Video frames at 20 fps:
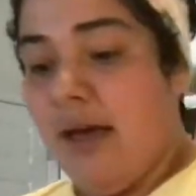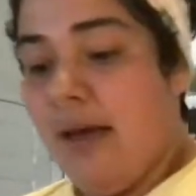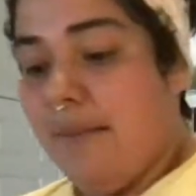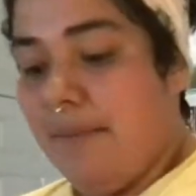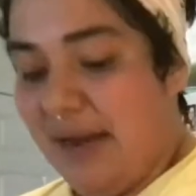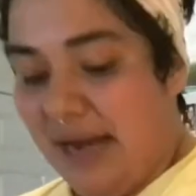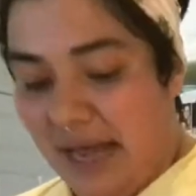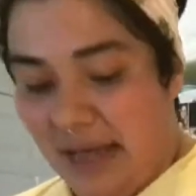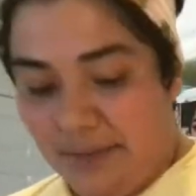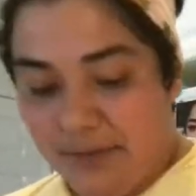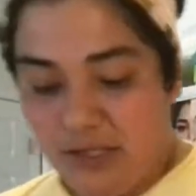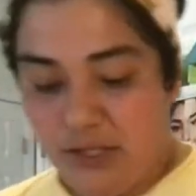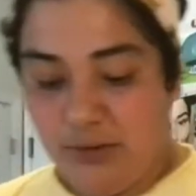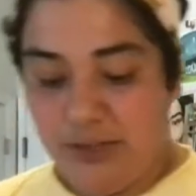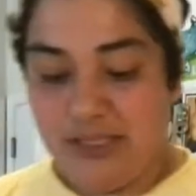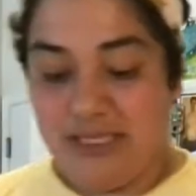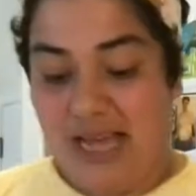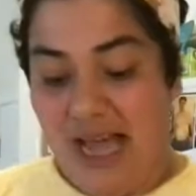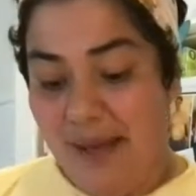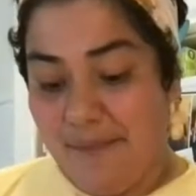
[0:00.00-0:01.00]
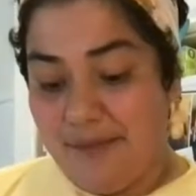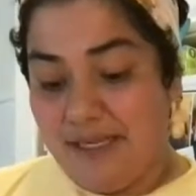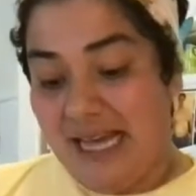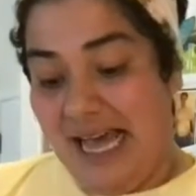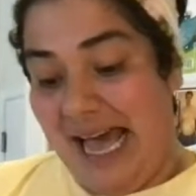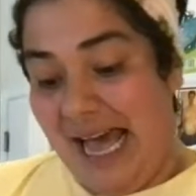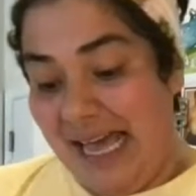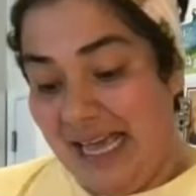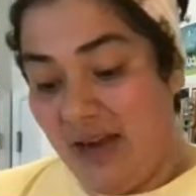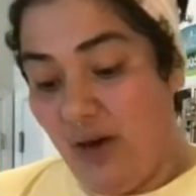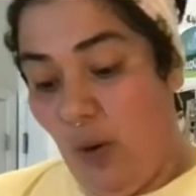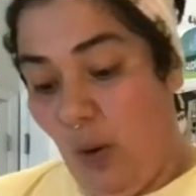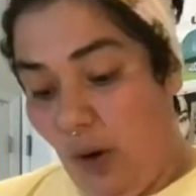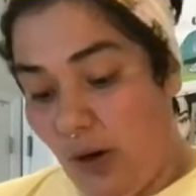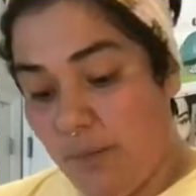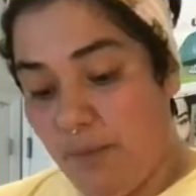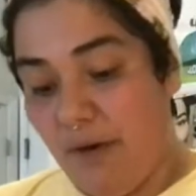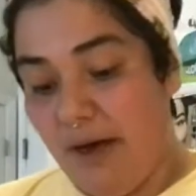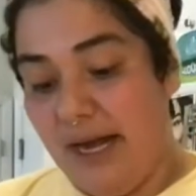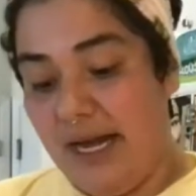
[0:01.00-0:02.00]
been able to adapt to
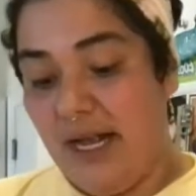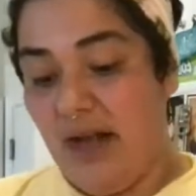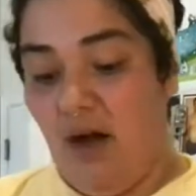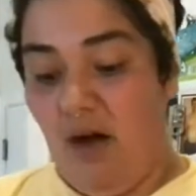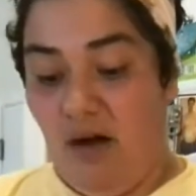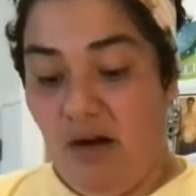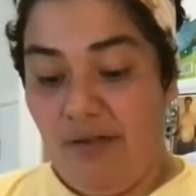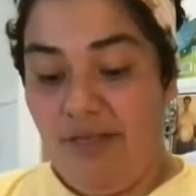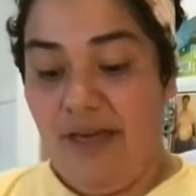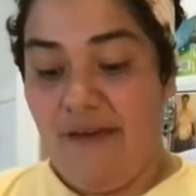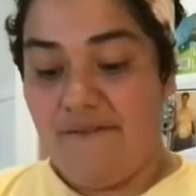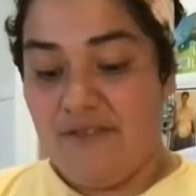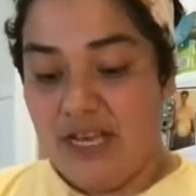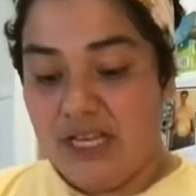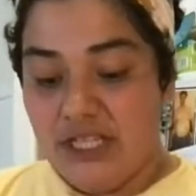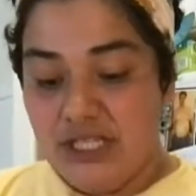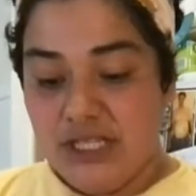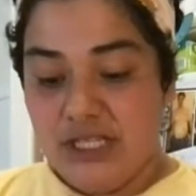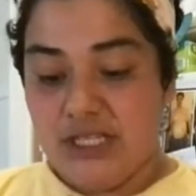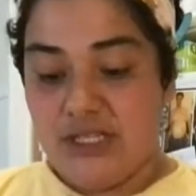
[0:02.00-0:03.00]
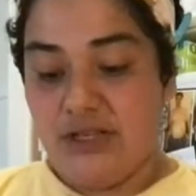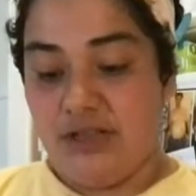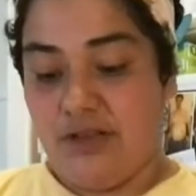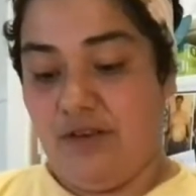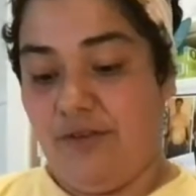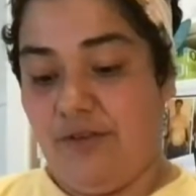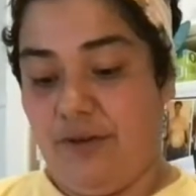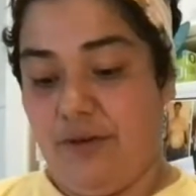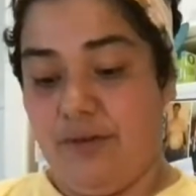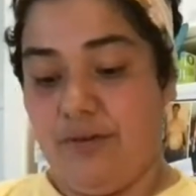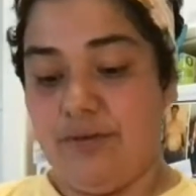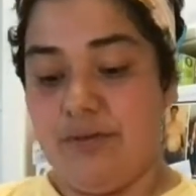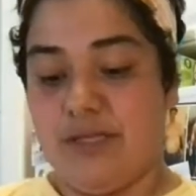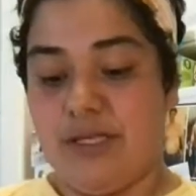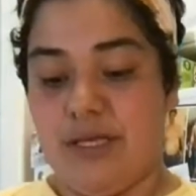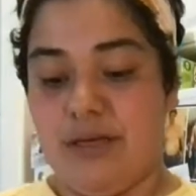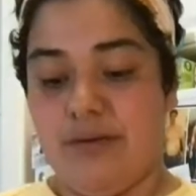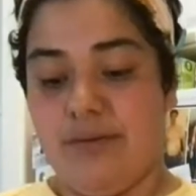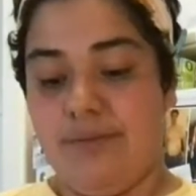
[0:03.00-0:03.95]
incorporating all that veggie into their foods.